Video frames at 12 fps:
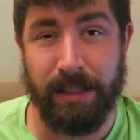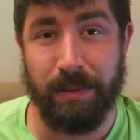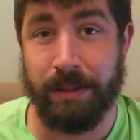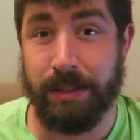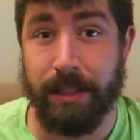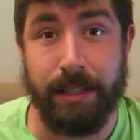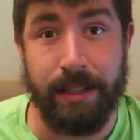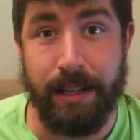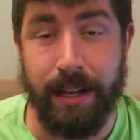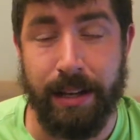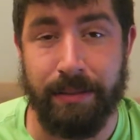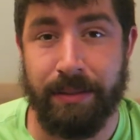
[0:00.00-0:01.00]
which they didn't
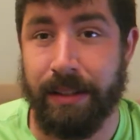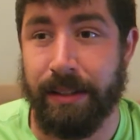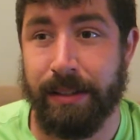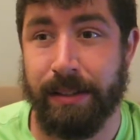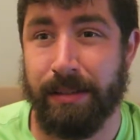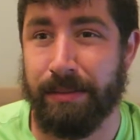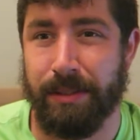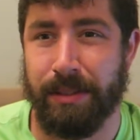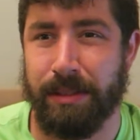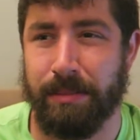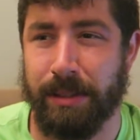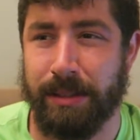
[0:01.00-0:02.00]
have for
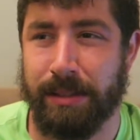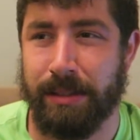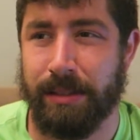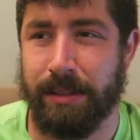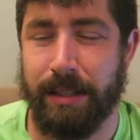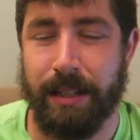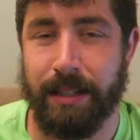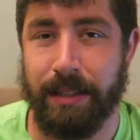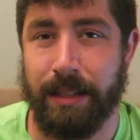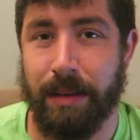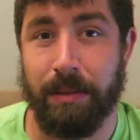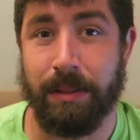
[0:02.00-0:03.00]
some reason.
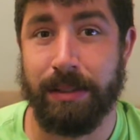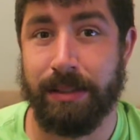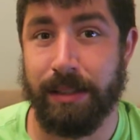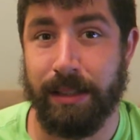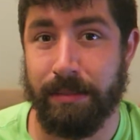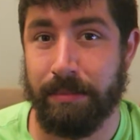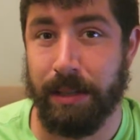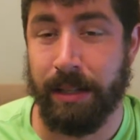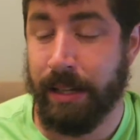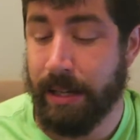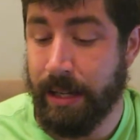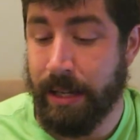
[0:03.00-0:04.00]
I wanted to see it,
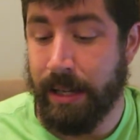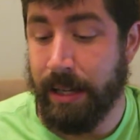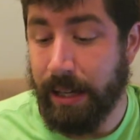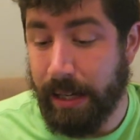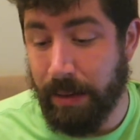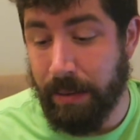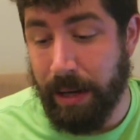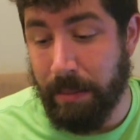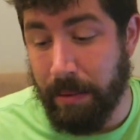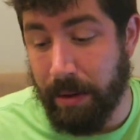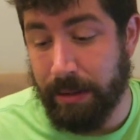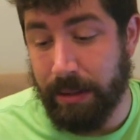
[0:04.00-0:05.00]
but anyway, I
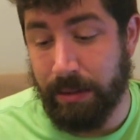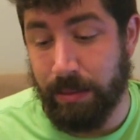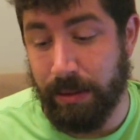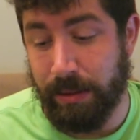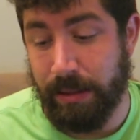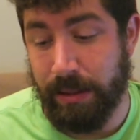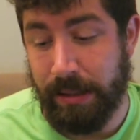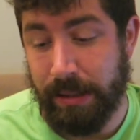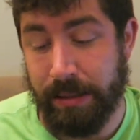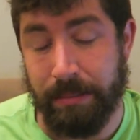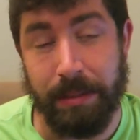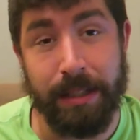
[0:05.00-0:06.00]
bought this one
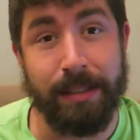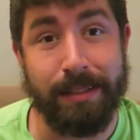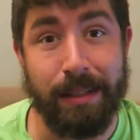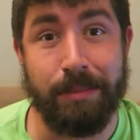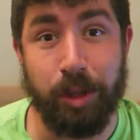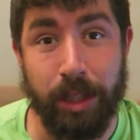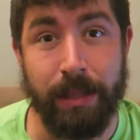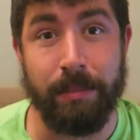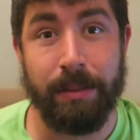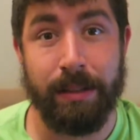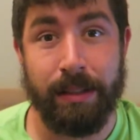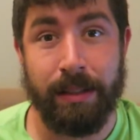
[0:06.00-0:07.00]
because I'm cheap,
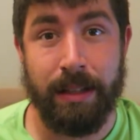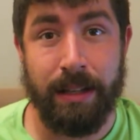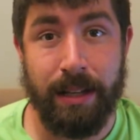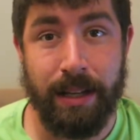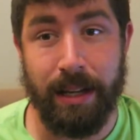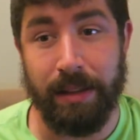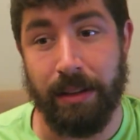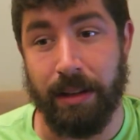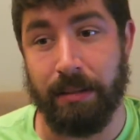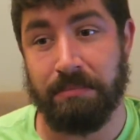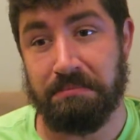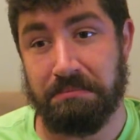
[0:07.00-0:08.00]
and I
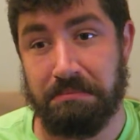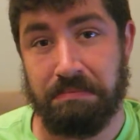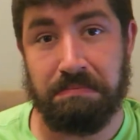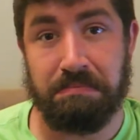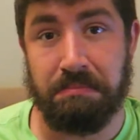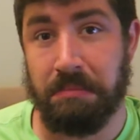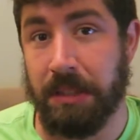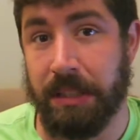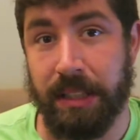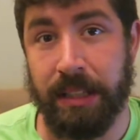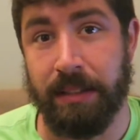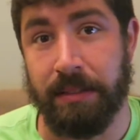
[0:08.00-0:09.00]
thought, what
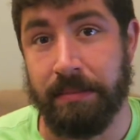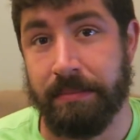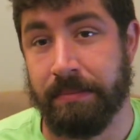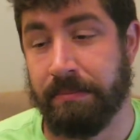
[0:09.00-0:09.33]
the hell?